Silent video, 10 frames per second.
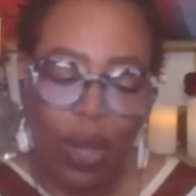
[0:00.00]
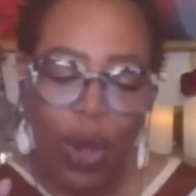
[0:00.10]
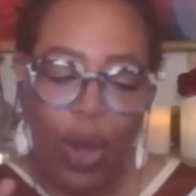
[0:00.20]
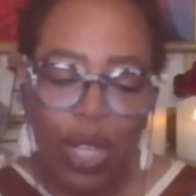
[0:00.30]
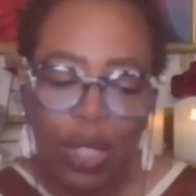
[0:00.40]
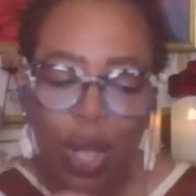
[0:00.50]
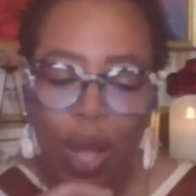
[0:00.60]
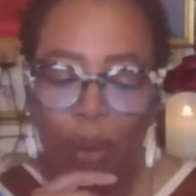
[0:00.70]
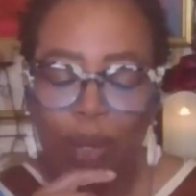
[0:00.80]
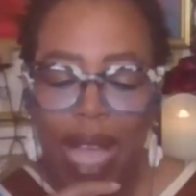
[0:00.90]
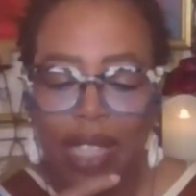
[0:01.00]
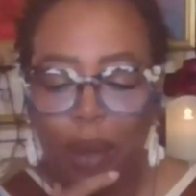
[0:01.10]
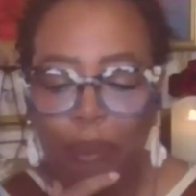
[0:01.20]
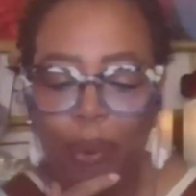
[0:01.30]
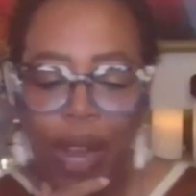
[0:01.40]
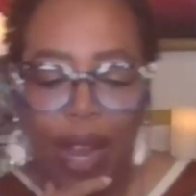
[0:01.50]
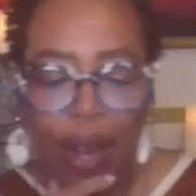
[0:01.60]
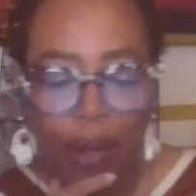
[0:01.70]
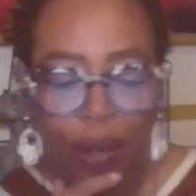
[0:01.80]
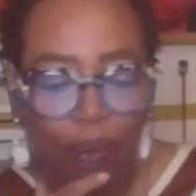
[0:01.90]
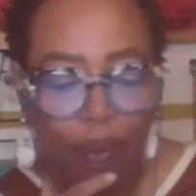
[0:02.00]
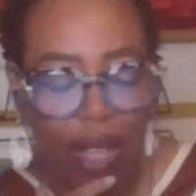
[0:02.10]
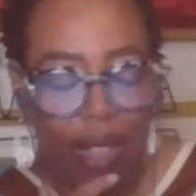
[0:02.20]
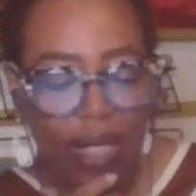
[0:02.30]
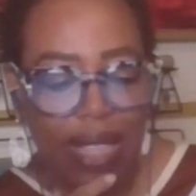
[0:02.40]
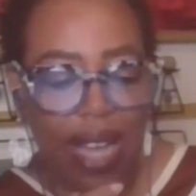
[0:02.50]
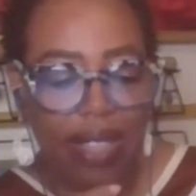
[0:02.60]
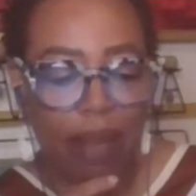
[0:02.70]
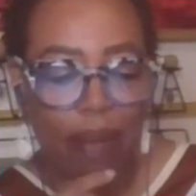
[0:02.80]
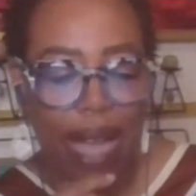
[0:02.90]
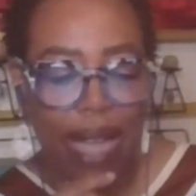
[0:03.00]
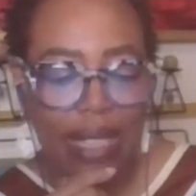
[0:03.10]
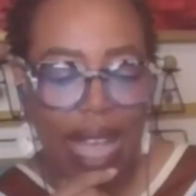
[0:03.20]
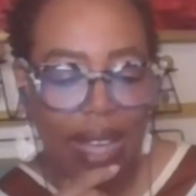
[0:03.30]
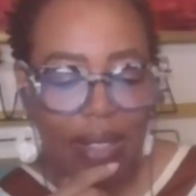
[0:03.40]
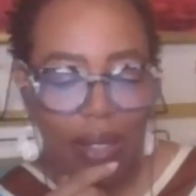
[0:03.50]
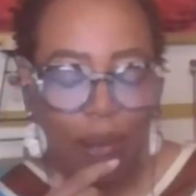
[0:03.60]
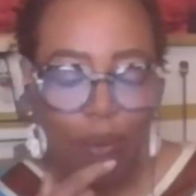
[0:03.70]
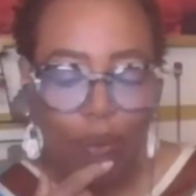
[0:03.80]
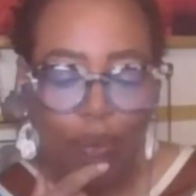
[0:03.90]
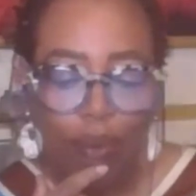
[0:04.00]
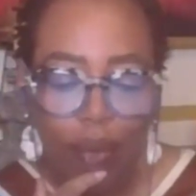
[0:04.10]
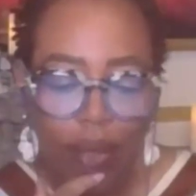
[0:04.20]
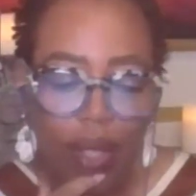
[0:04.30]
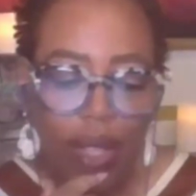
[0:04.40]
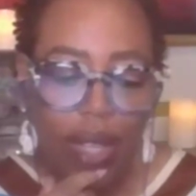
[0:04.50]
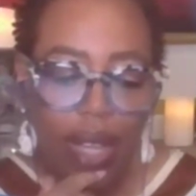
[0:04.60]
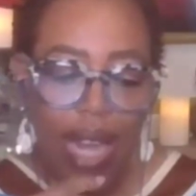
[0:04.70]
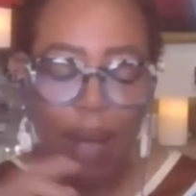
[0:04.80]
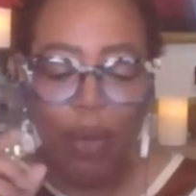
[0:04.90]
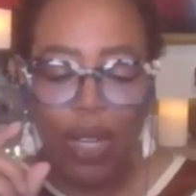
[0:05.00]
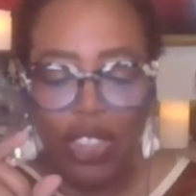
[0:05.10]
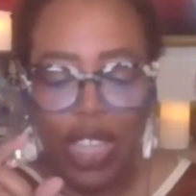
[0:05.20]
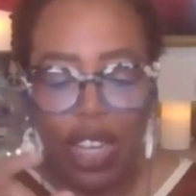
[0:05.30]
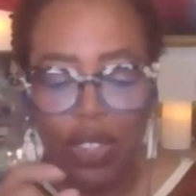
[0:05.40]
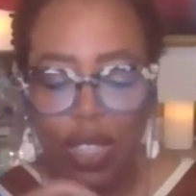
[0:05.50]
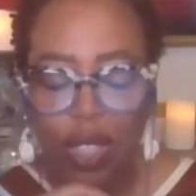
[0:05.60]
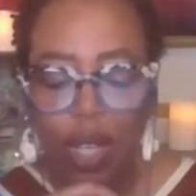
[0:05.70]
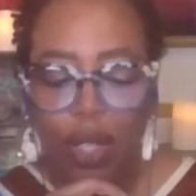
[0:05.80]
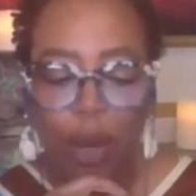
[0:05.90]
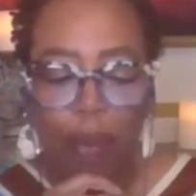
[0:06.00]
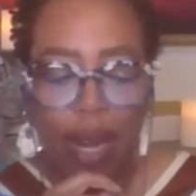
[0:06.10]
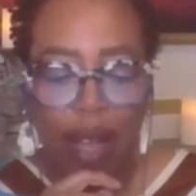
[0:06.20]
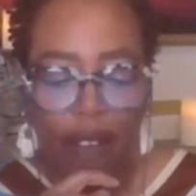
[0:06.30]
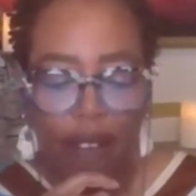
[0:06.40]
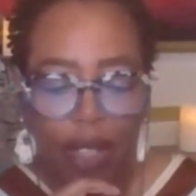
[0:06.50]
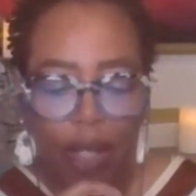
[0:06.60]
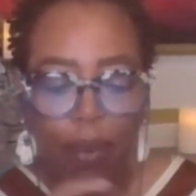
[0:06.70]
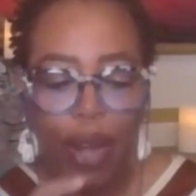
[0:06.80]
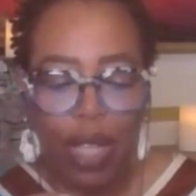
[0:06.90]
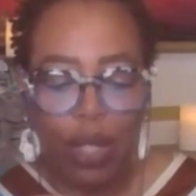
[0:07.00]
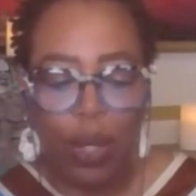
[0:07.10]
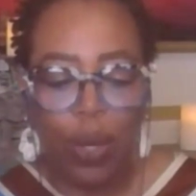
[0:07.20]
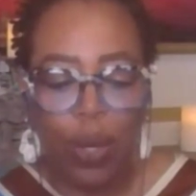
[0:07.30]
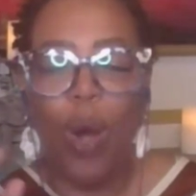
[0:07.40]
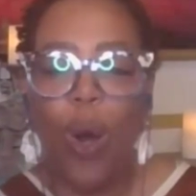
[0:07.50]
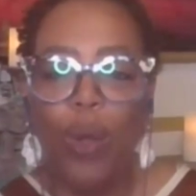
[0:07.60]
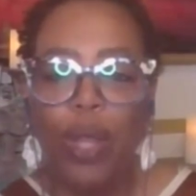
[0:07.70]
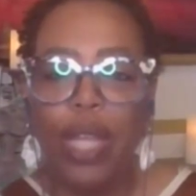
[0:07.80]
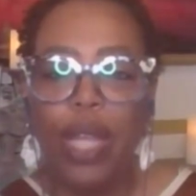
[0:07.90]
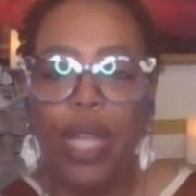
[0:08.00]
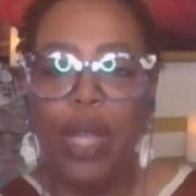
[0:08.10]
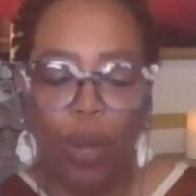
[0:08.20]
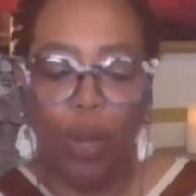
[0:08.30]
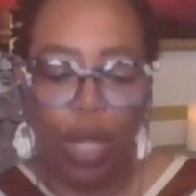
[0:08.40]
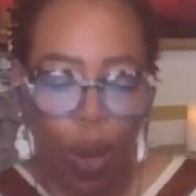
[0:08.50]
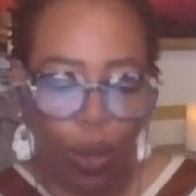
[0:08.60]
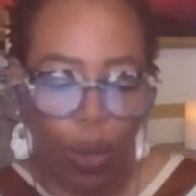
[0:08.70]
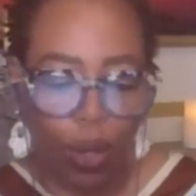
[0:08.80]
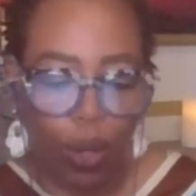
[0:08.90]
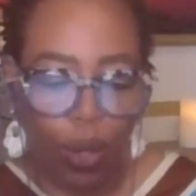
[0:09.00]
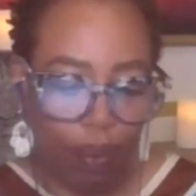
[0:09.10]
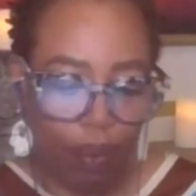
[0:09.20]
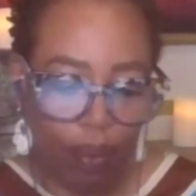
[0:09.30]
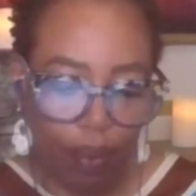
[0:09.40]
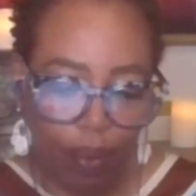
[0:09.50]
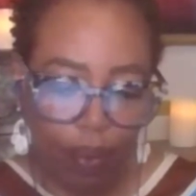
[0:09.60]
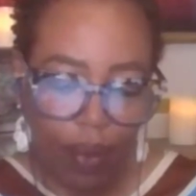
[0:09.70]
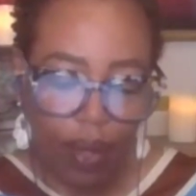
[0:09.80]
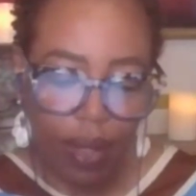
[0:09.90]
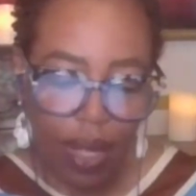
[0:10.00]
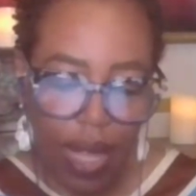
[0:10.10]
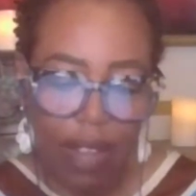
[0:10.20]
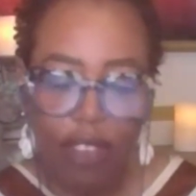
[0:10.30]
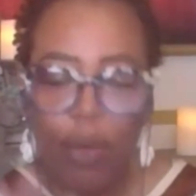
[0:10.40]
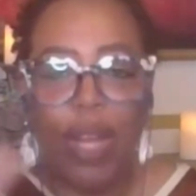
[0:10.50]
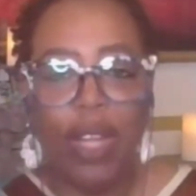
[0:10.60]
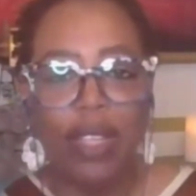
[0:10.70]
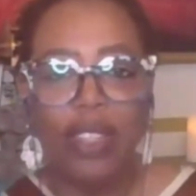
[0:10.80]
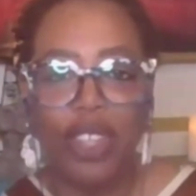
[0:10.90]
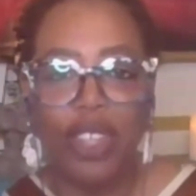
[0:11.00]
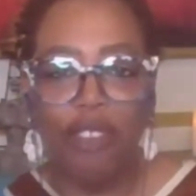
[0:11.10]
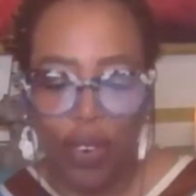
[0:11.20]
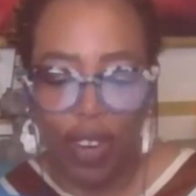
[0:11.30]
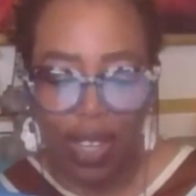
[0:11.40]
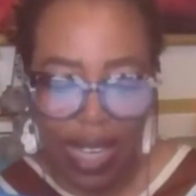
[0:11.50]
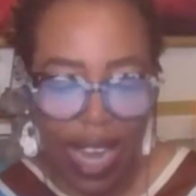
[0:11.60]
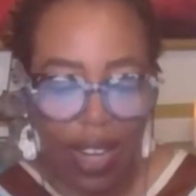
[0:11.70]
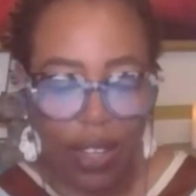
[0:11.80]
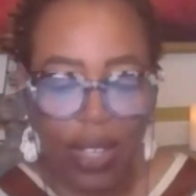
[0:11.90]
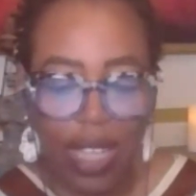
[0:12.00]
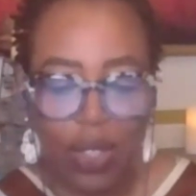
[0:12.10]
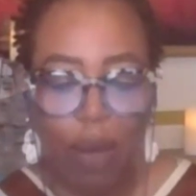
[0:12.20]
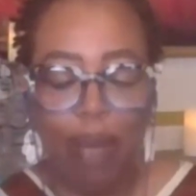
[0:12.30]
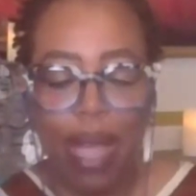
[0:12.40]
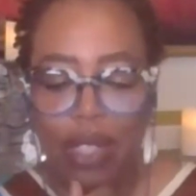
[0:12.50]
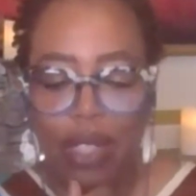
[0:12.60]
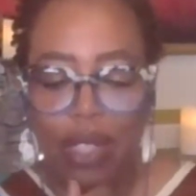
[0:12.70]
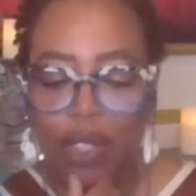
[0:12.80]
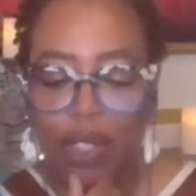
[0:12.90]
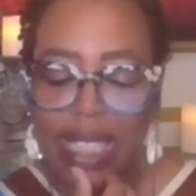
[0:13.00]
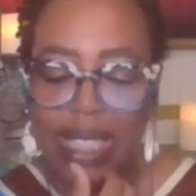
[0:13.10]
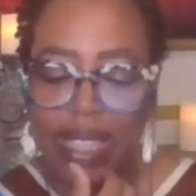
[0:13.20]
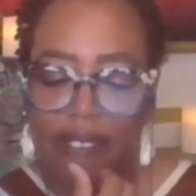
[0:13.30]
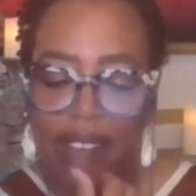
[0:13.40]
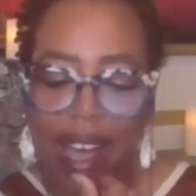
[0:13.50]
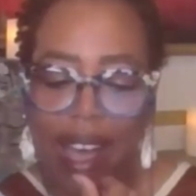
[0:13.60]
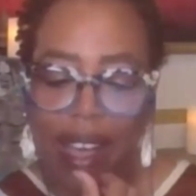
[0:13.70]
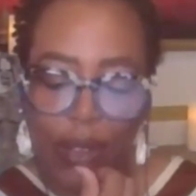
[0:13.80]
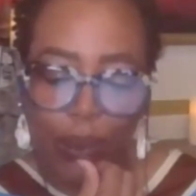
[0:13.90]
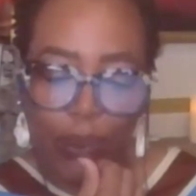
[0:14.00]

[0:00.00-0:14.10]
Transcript: So Ernest Holmes has a prayer in the Science of Mind text. And I'm going to share just a little bit of it. The prayer is called Holy, Holy, Holy. And if you want to look for it later, it's on page 365.